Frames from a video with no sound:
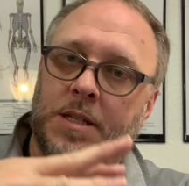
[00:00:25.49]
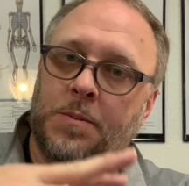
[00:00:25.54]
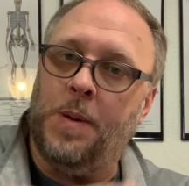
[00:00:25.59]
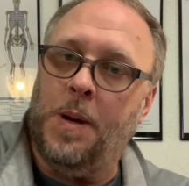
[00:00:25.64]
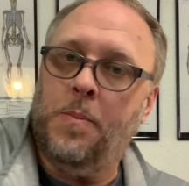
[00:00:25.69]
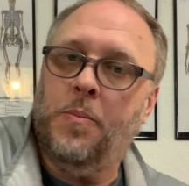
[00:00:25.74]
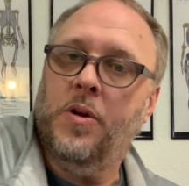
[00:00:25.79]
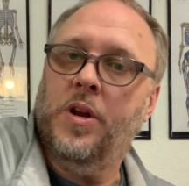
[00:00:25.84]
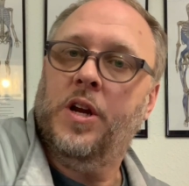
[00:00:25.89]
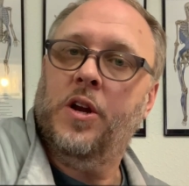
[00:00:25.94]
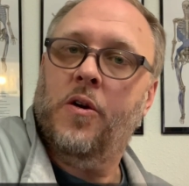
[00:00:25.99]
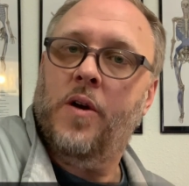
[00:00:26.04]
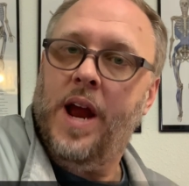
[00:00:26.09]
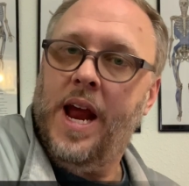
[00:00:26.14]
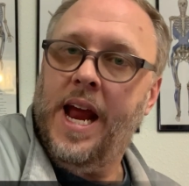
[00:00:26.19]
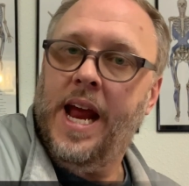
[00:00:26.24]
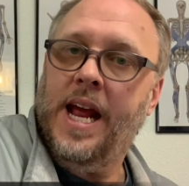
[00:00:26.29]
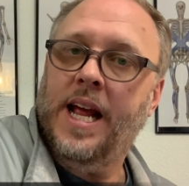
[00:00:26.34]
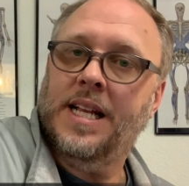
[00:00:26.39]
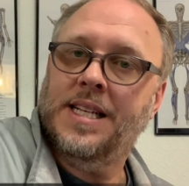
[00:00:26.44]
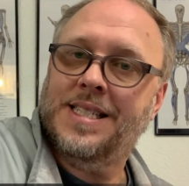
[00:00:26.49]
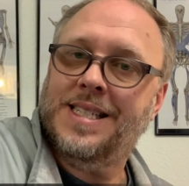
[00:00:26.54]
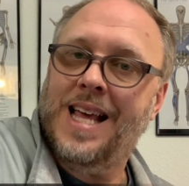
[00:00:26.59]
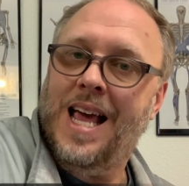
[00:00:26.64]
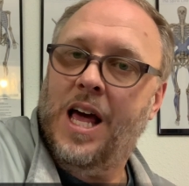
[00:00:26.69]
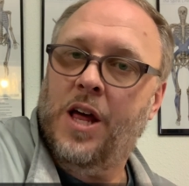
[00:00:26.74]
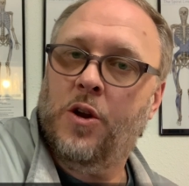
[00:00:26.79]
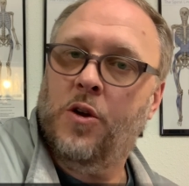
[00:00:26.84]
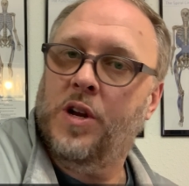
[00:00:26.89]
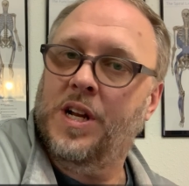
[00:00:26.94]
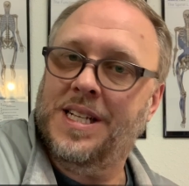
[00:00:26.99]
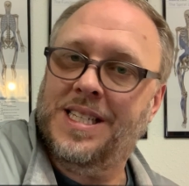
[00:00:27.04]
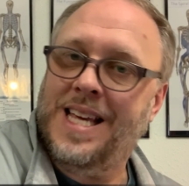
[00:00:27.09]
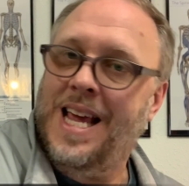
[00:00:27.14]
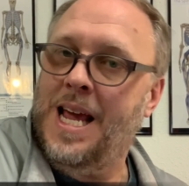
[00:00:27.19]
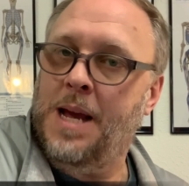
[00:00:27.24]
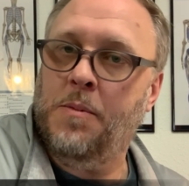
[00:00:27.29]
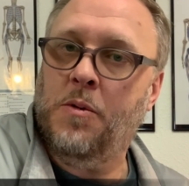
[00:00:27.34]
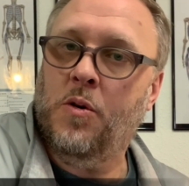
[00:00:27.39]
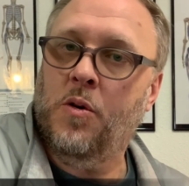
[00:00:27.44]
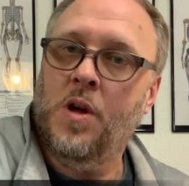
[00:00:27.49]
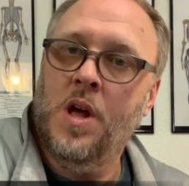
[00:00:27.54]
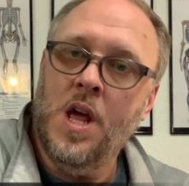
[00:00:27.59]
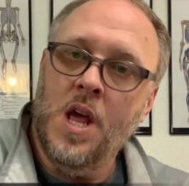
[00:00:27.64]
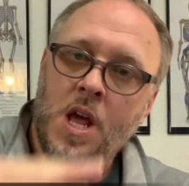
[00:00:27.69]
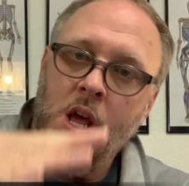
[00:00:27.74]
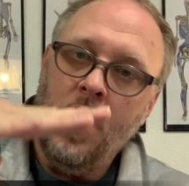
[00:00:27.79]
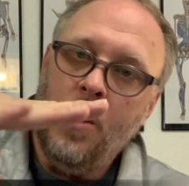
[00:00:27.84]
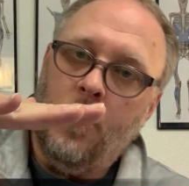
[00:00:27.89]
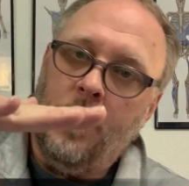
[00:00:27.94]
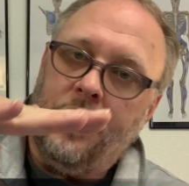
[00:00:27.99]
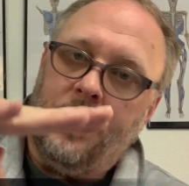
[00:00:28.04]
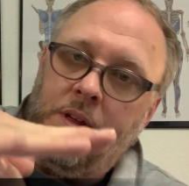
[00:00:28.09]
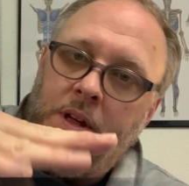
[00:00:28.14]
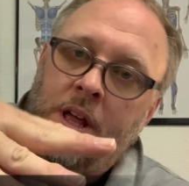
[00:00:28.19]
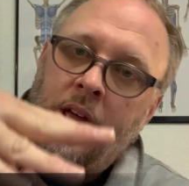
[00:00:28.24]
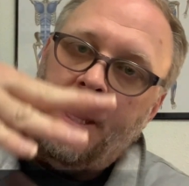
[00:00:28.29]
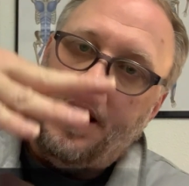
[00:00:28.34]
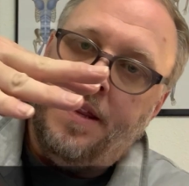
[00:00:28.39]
by putting your hands down on the table with the,